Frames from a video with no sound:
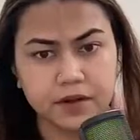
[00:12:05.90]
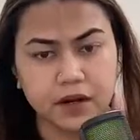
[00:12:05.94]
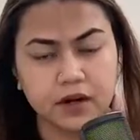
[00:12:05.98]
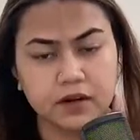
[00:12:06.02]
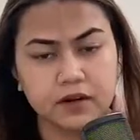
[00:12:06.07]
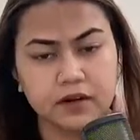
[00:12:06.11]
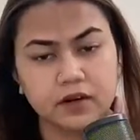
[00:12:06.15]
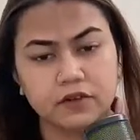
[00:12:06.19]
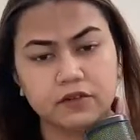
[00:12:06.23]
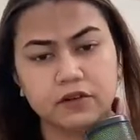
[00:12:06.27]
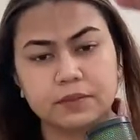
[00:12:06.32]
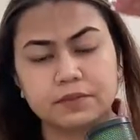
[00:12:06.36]

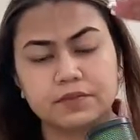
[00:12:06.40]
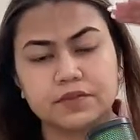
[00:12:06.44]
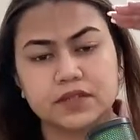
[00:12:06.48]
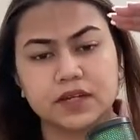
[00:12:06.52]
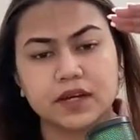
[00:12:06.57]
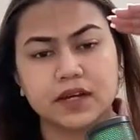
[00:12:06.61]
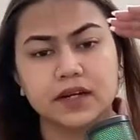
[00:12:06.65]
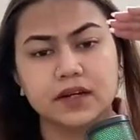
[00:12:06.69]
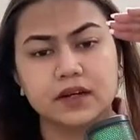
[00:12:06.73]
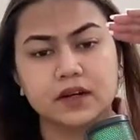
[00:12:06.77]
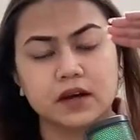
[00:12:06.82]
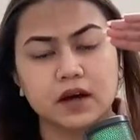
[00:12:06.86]
Under
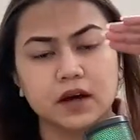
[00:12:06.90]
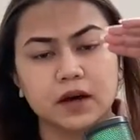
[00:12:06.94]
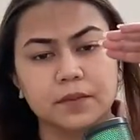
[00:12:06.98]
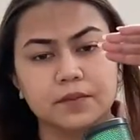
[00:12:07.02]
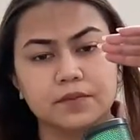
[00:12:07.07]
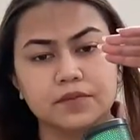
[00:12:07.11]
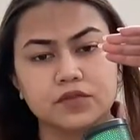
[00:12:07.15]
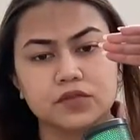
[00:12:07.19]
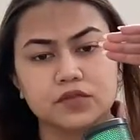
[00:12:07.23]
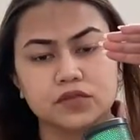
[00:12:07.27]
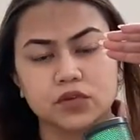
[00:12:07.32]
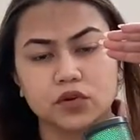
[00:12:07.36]
website
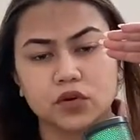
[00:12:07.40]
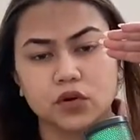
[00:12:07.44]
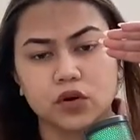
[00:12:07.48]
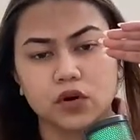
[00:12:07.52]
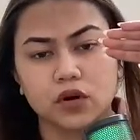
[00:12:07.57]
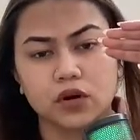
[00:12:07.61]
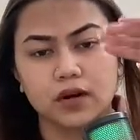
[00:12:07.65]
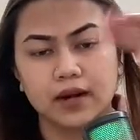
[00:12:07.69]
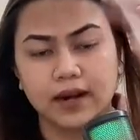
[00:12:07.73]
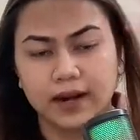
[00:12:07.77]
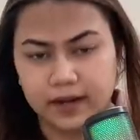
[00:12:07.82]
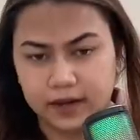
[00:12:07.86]
comes
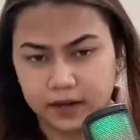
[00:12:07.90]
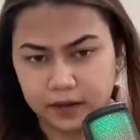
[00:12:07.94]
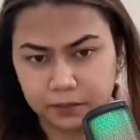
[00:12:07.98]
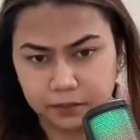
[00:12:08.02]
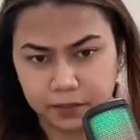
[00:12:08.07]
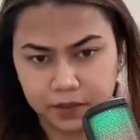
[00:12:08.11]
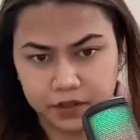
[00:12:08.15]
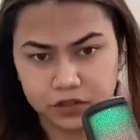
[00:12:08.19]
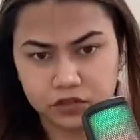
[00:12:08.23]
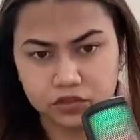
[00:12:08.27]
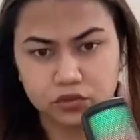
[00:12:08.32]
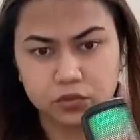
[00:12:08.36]
your landing
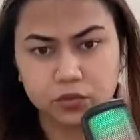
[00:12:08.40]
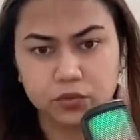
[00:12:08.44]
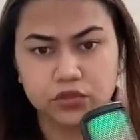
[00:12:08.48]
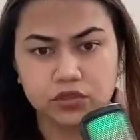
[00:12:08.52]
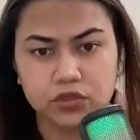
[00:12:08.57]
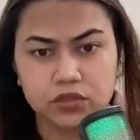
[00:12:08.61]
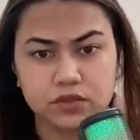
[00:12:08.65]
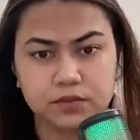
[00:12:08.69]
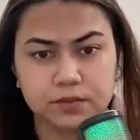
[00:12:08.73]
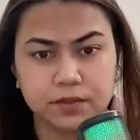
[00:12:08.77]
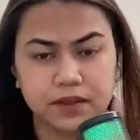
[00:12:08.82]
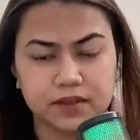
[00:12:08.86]
page, which
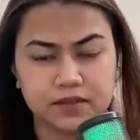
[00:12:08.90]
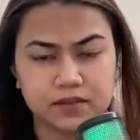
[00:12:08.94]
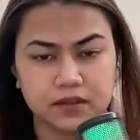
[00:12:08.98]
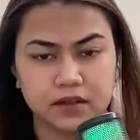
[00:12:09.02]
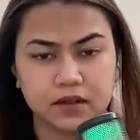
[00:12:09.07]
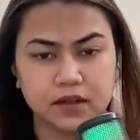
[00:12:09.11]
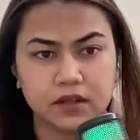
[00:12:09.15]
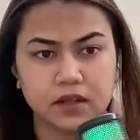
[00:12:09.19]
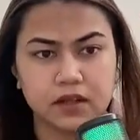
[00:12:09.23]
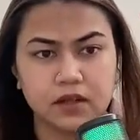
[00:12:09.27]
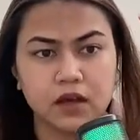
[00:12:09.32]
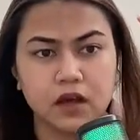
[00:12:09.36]
is
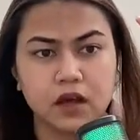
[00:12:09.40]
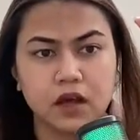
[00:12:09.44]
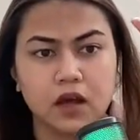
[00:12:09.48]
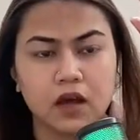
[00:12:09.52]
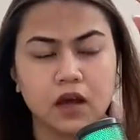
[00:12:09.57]
basically